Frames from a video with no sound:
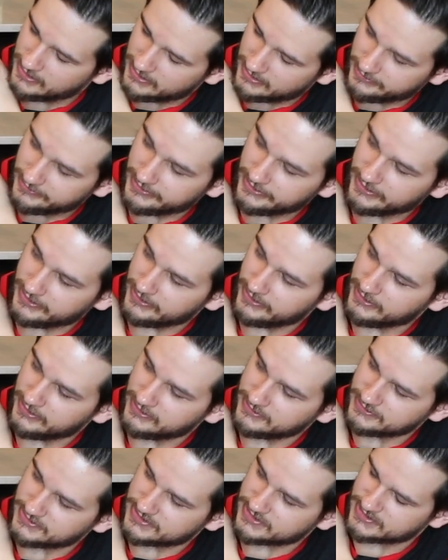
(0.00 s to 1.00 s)

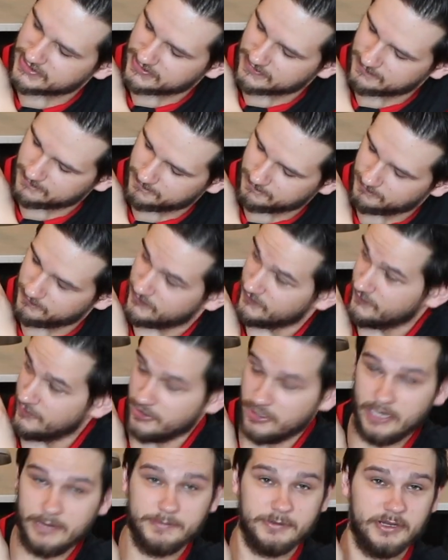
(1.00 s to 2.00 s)
and
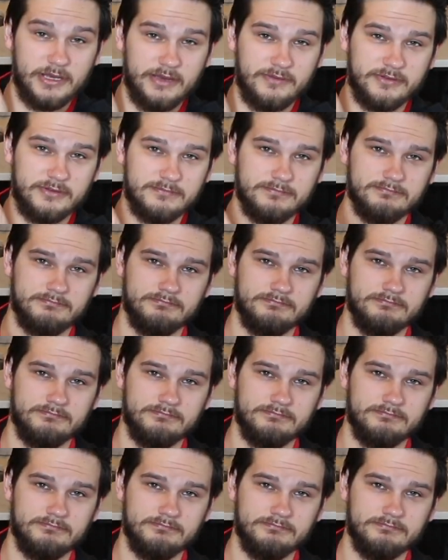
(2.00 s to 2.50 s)
very happy to have it.